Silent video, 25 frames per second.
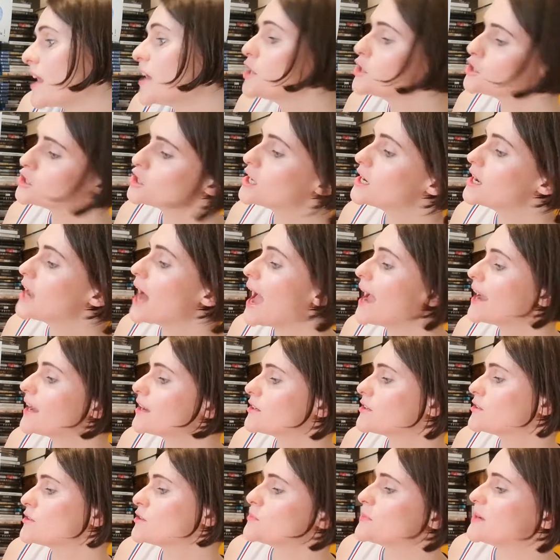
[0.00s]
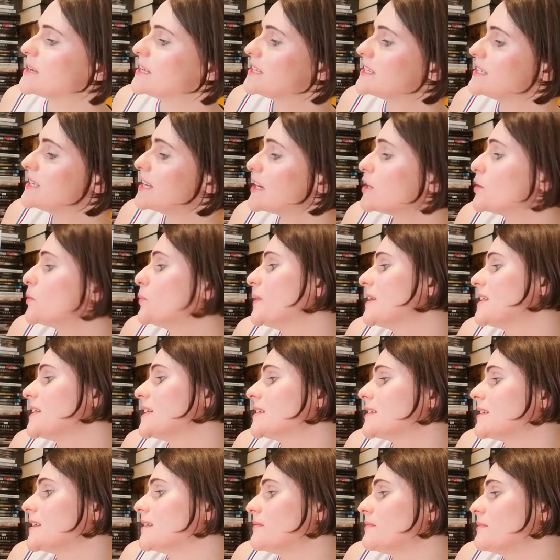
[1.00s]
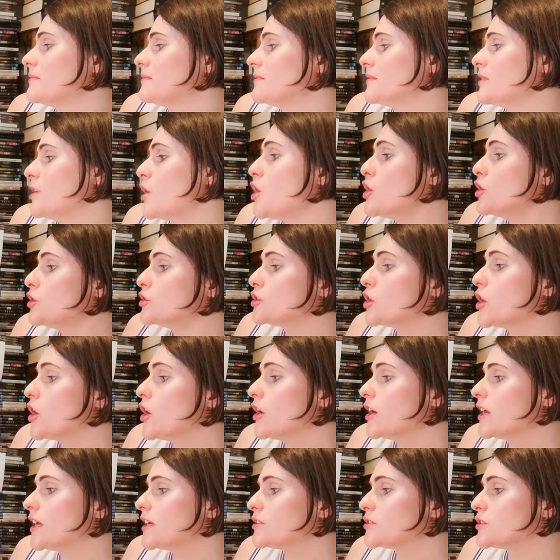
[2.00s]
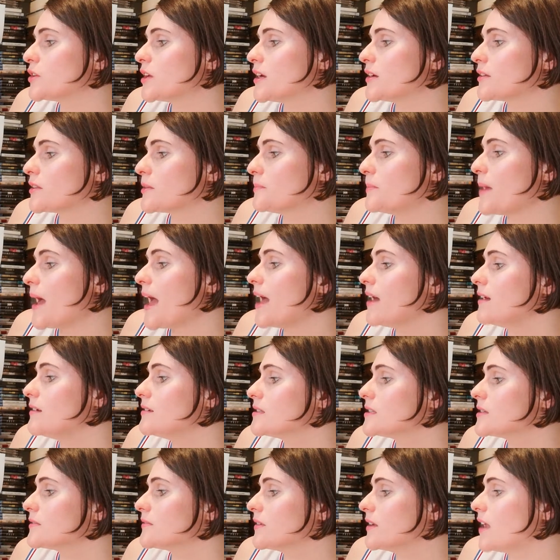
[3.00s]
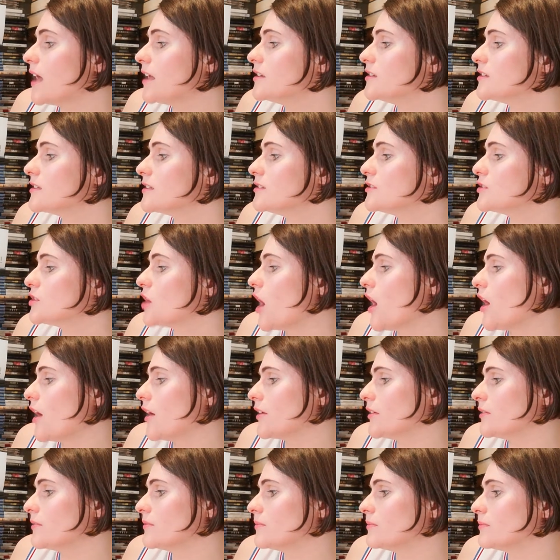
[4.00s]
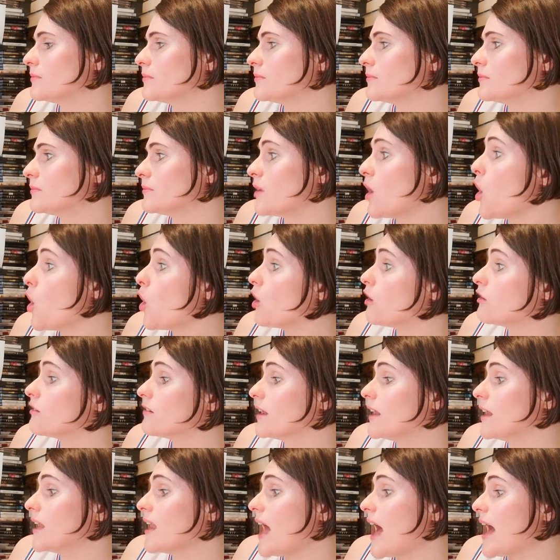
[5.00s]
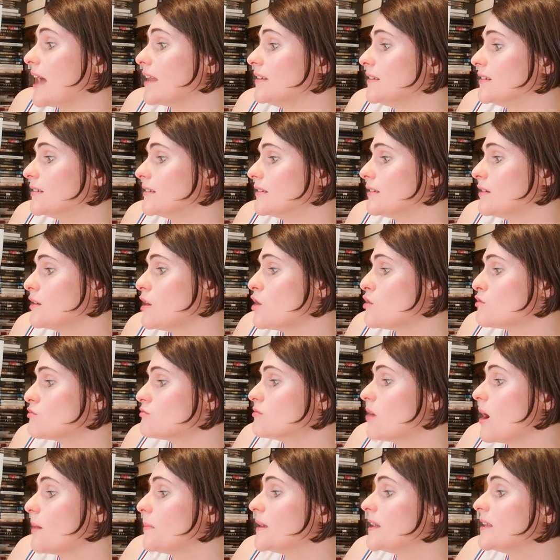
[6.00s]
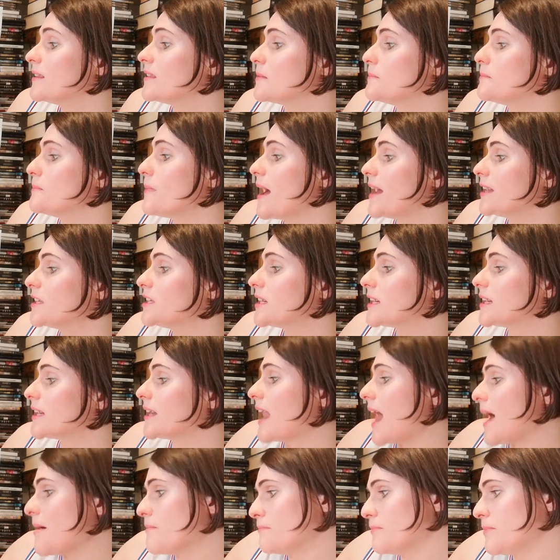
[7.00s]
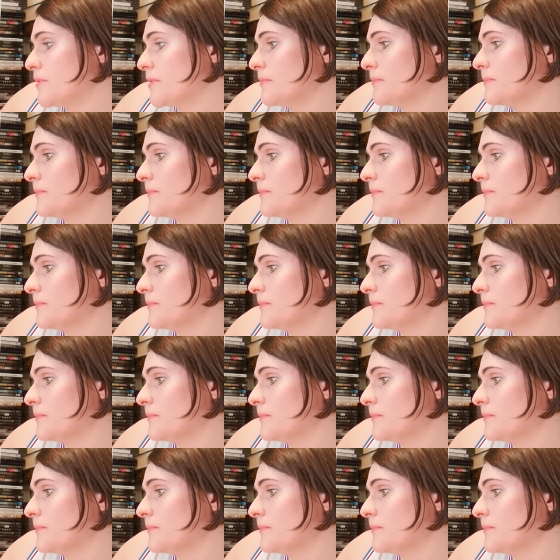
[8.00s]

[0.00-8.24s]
She liked to be Dick Whittington, turning to hear the bells of London town, or Aladdin rubbing the magic lamp.